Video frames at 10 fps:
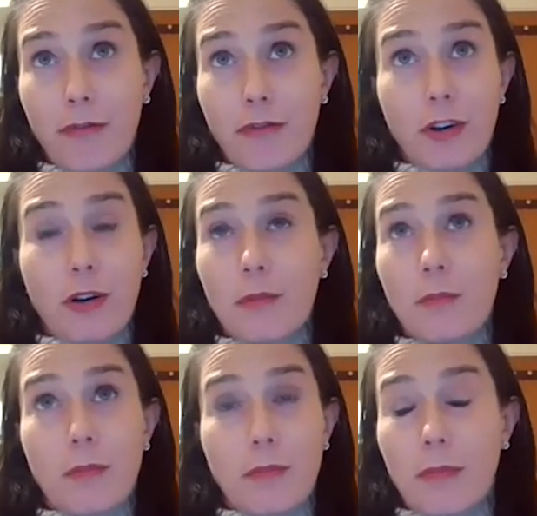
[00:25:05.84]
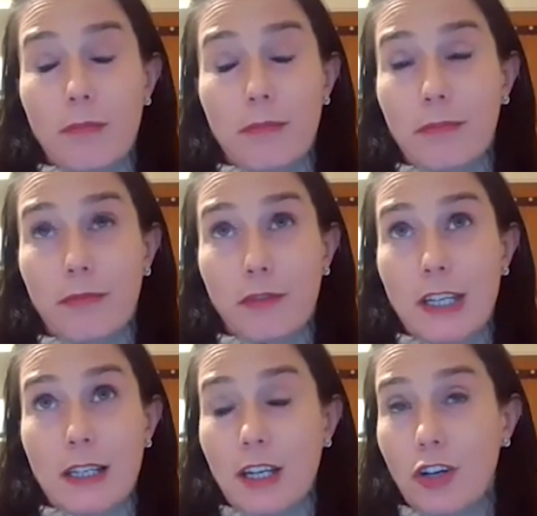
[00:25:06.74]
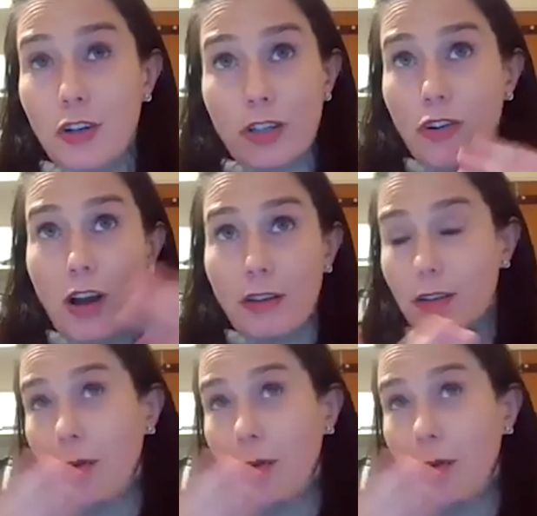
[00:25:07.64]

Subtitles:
for 15 years across,